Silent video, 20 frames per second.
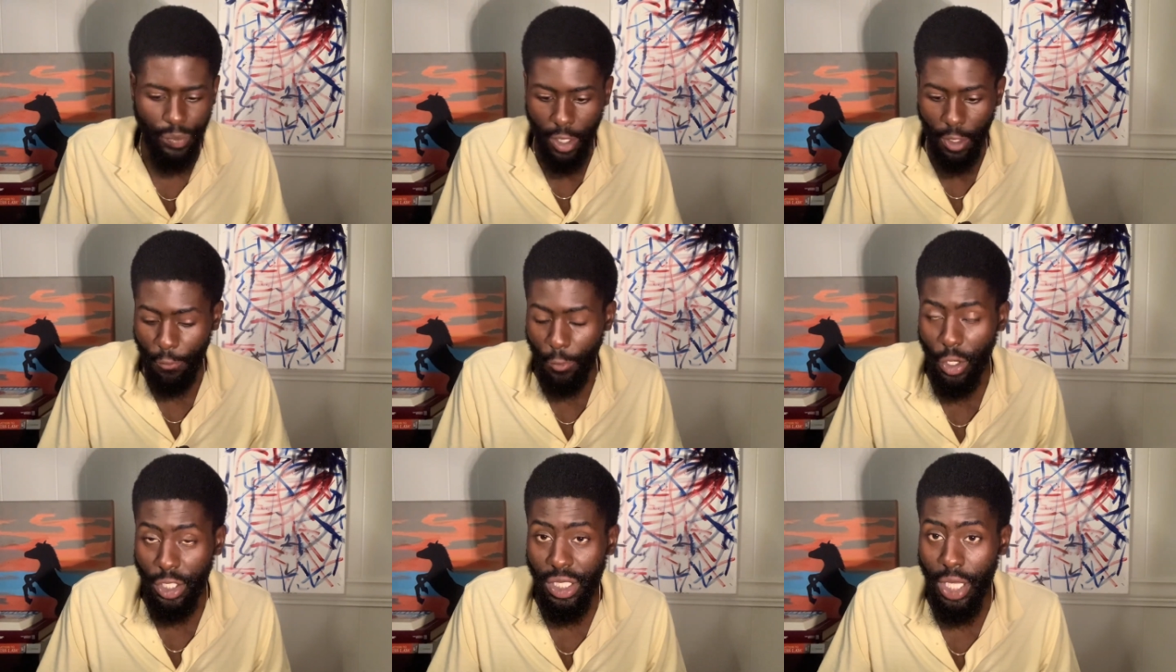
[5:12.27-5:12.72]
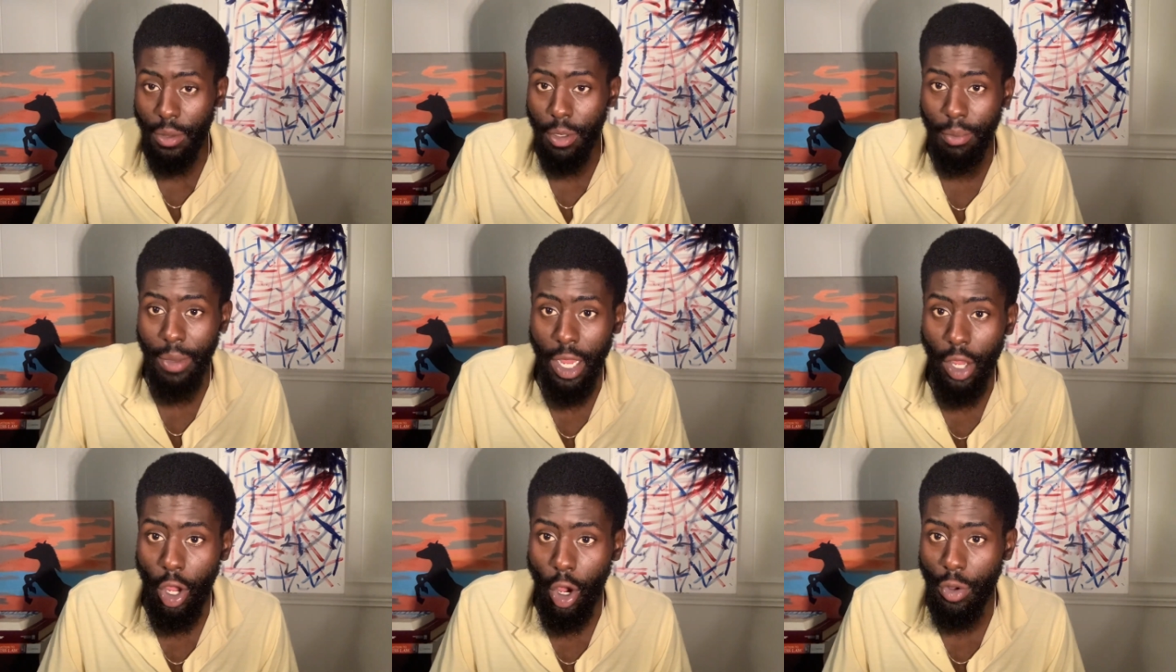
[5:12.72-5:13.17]
The first time you
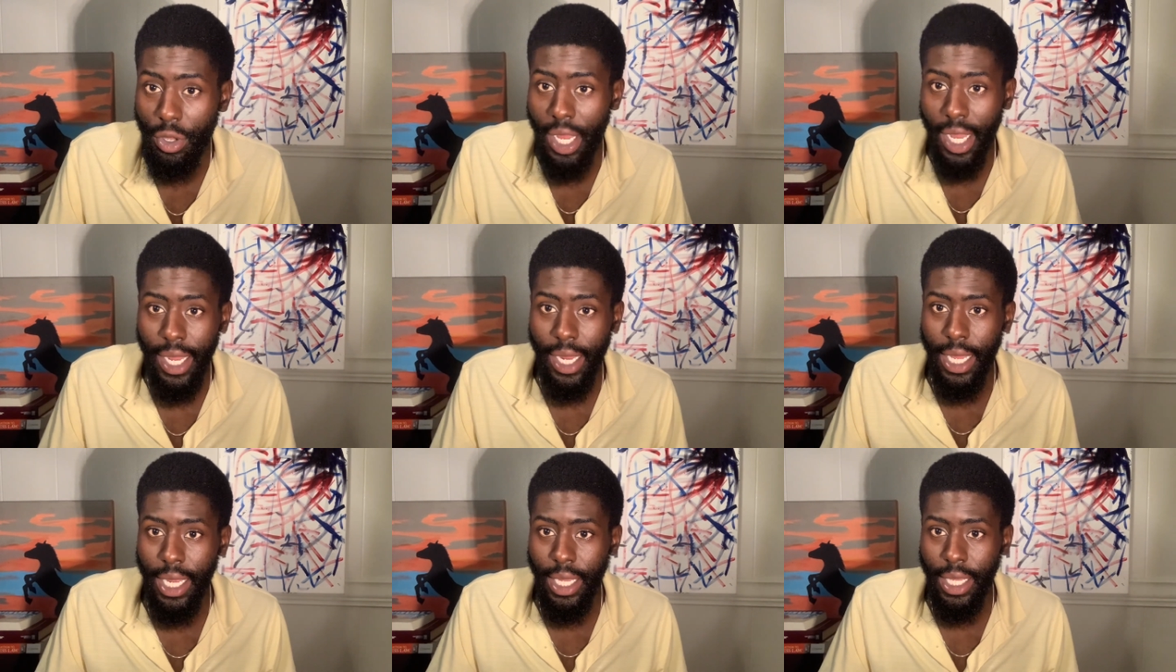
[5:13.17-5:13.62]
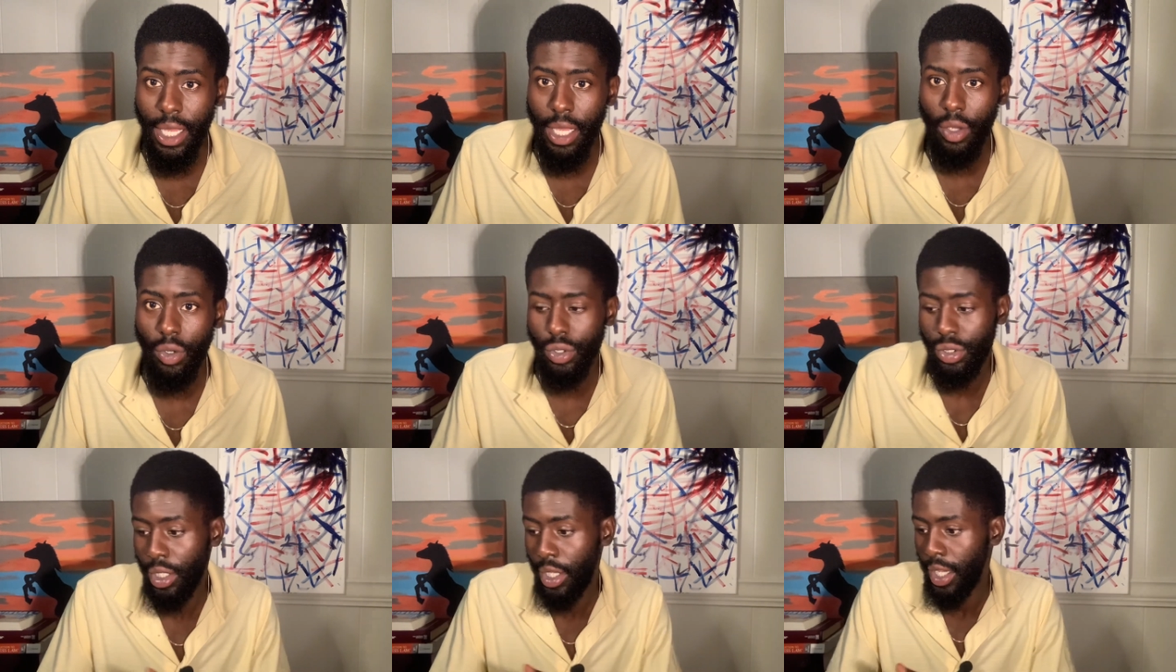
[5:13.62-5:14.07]
might go, you not get any
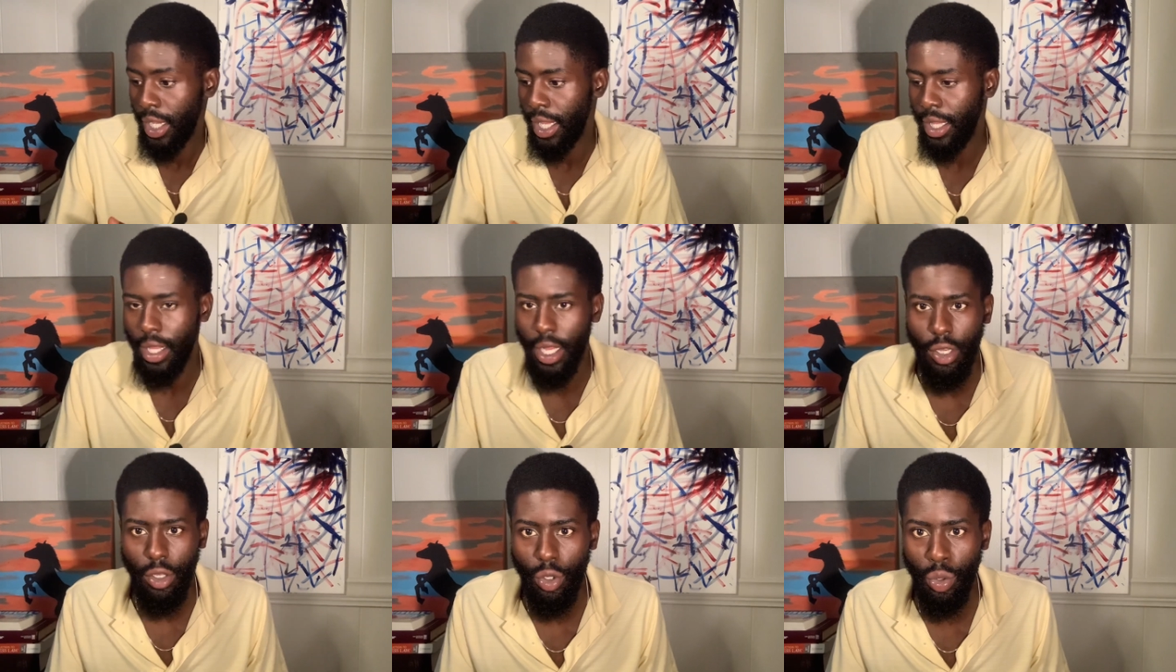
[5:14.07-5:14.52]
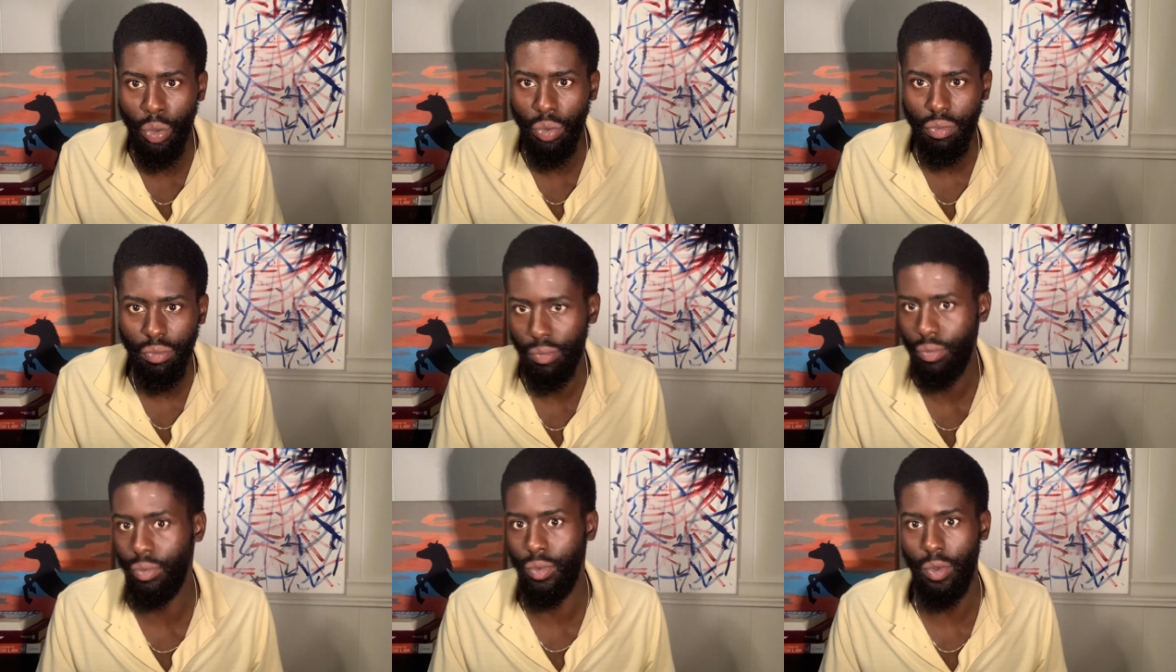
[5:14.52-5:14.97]
kills, and then you know
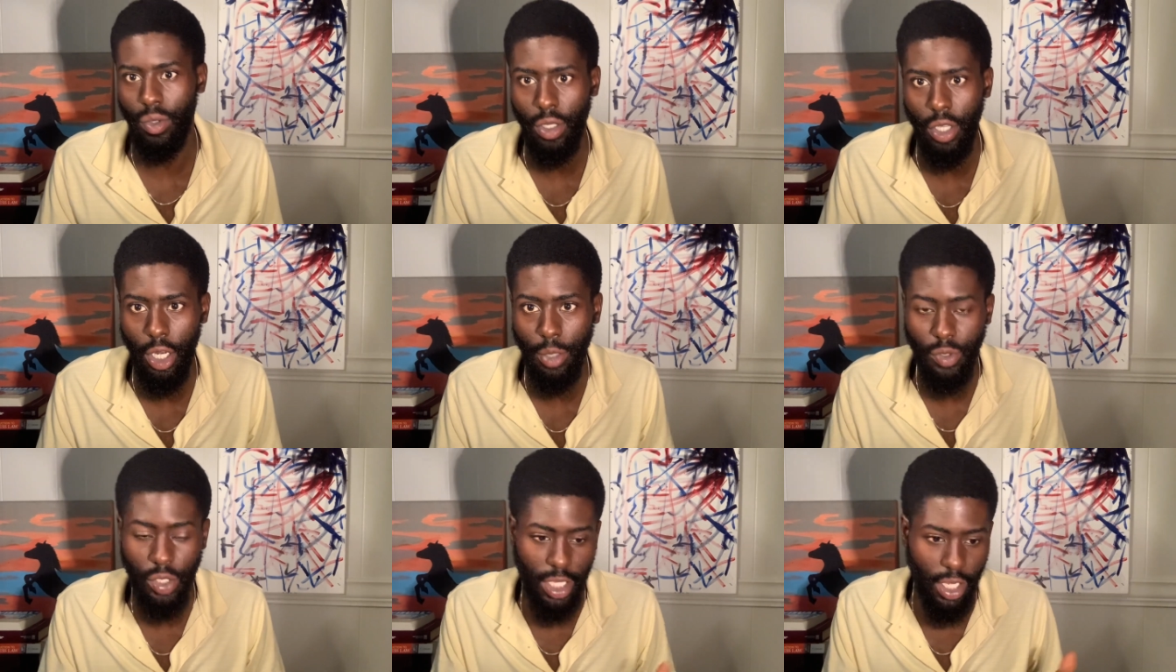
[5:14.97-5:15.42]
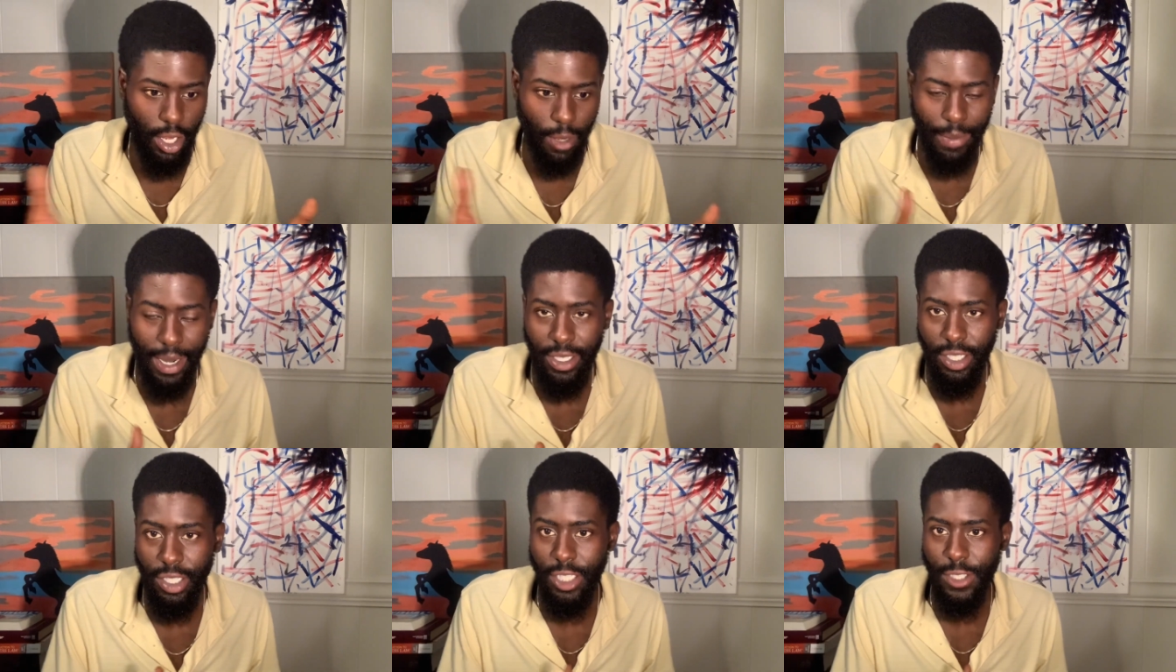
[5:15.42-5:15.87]
what I'm saying, come
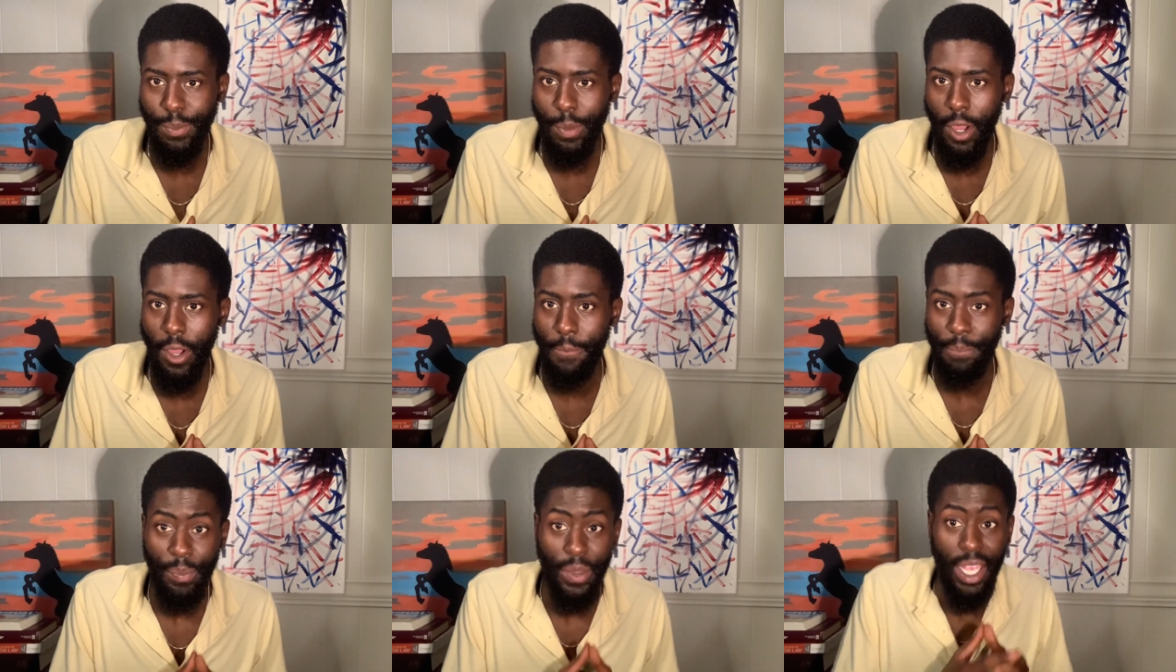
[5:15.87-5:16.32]
back to the spawn.